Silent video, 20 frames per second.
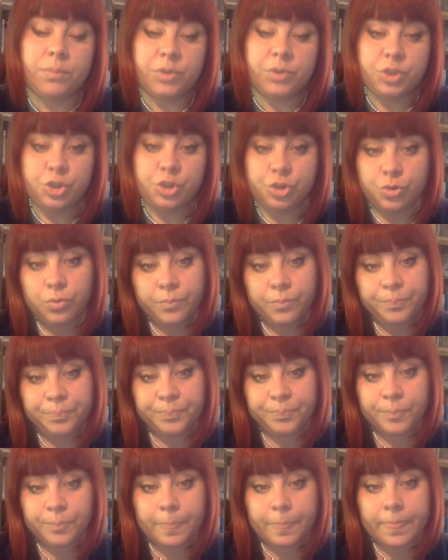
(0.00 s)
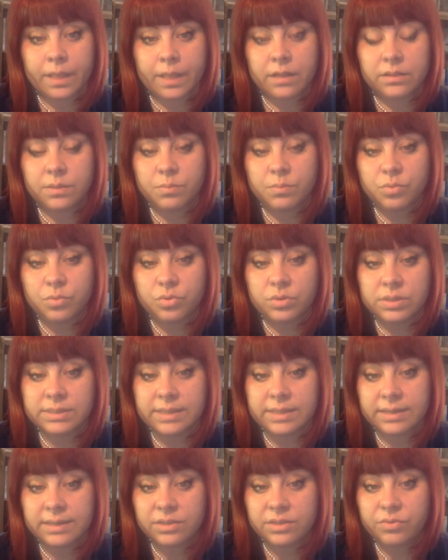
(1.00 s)
June, the moon is
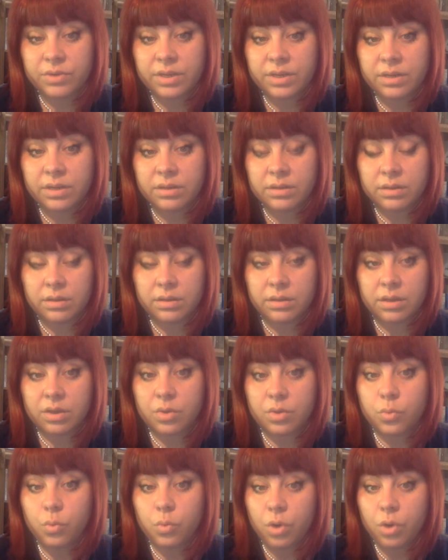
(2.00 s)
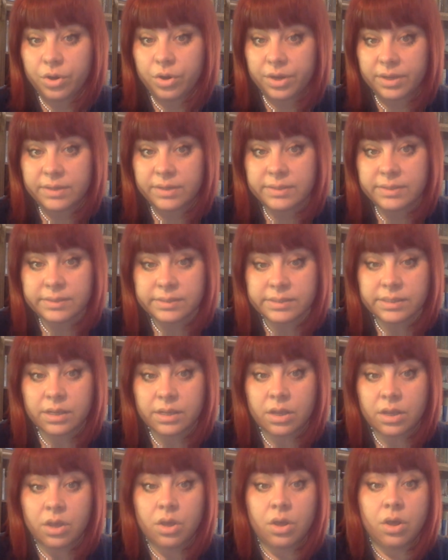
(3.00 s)
entering Aquarius,
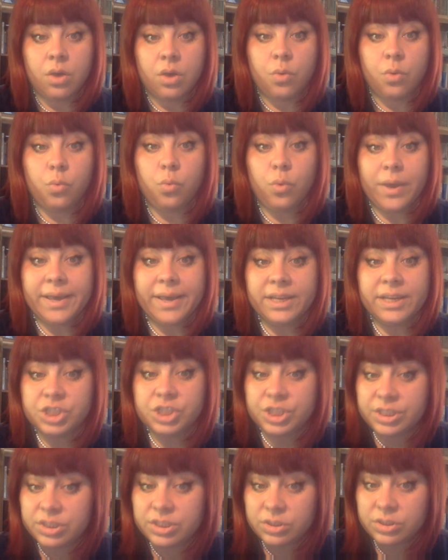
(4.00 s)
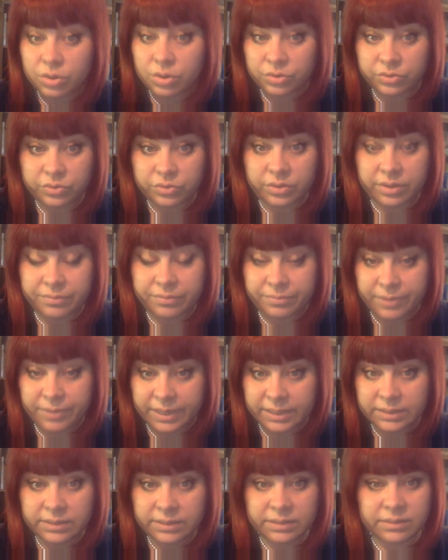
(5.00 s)
where she's not
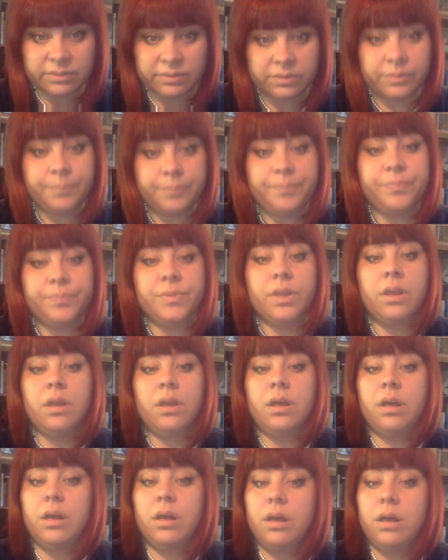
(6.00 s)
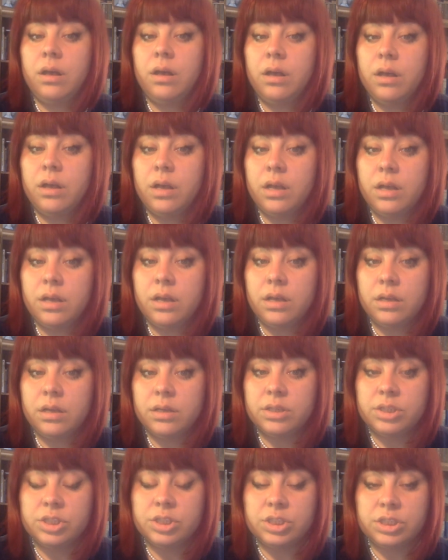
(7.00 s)
afflicted. Uh,
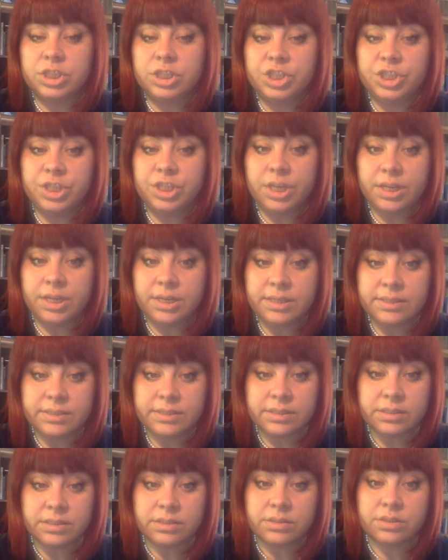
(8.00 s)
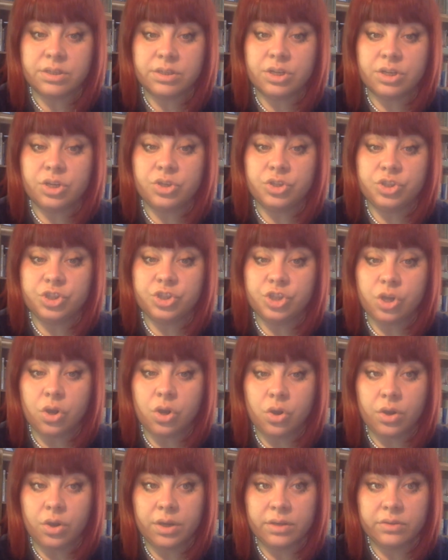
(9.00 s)
she's
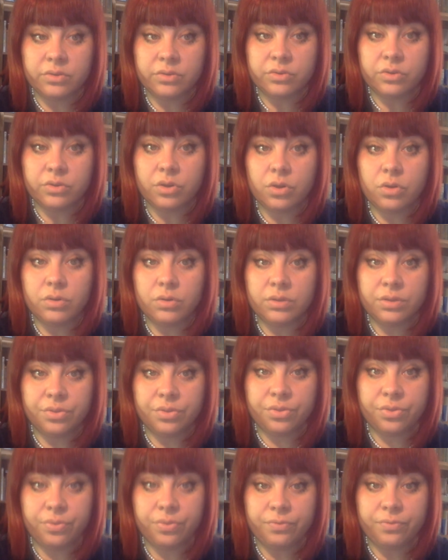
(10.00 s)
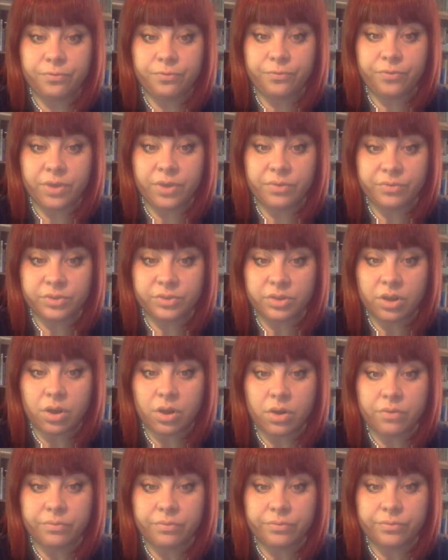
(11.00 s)
conjoined on the 5th
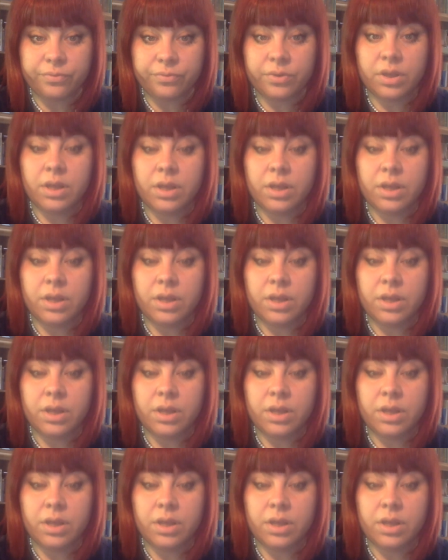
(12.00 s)
of